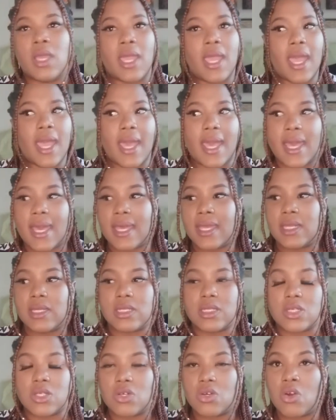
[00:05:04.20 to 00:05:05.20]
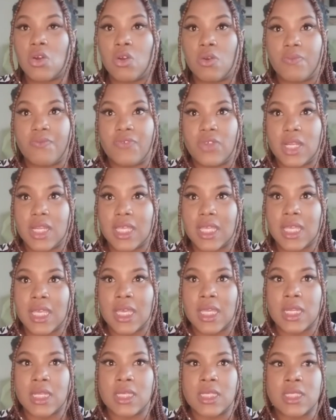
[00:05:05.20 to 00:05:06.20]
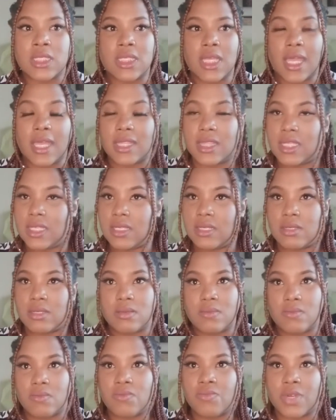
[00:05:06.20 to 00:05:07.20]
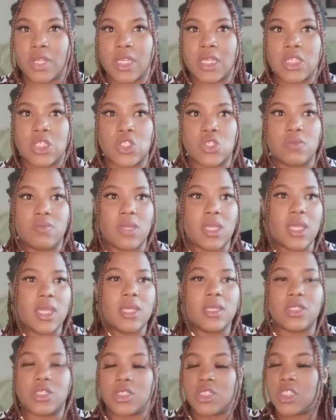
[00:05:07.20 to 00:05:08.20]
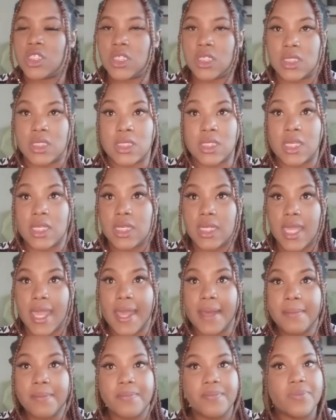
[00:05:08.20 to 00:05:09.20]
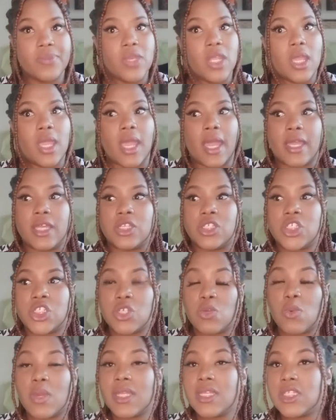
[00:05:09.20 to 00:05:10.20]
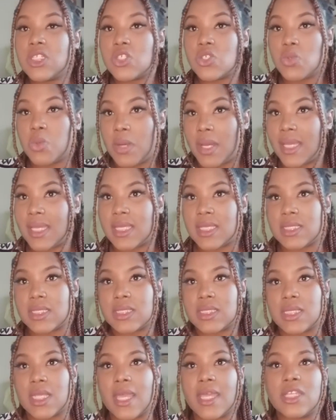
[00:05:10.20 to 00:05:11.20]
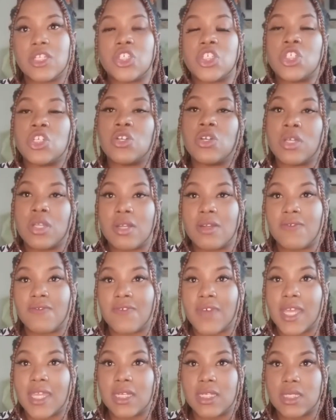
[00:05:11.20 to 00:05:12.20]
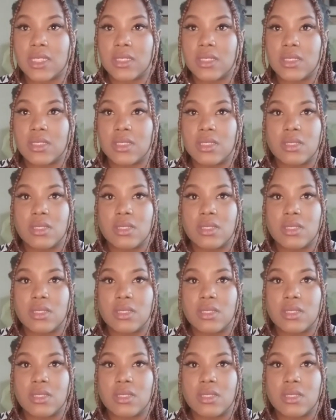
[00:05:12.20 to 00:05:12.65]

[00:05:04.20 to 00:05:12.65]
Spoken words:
and hopefully get it and then bring it to me. And she said, yeah. She went twice and she couldn't find it.